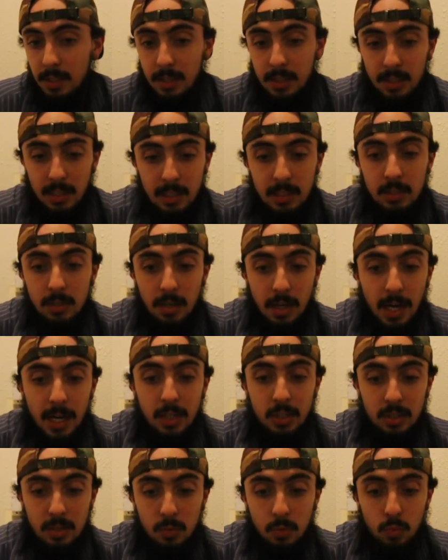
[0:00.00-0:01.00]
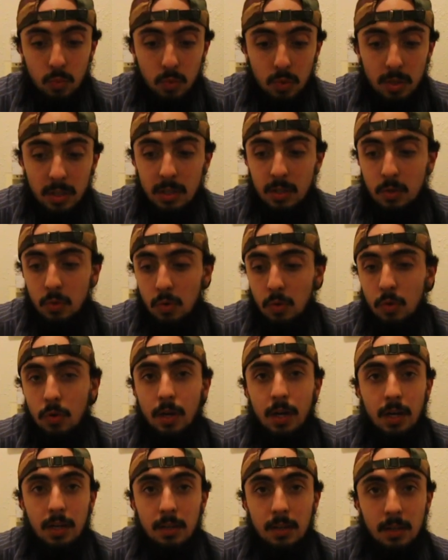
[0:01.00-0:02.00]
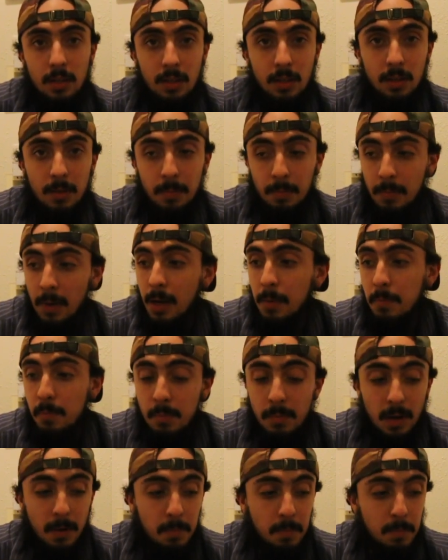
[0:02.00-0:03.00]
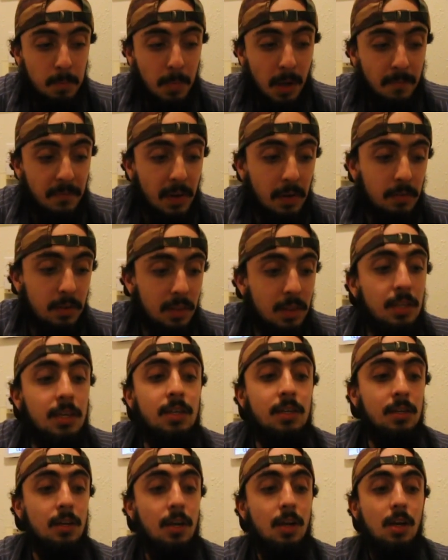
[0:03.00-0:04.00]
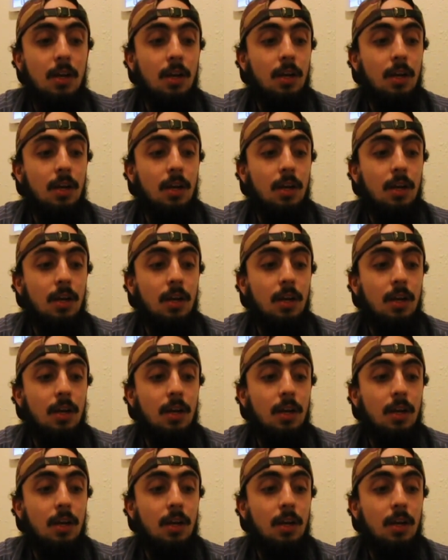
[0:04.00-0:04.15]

Like, these are actually really cool, and my favorite thing,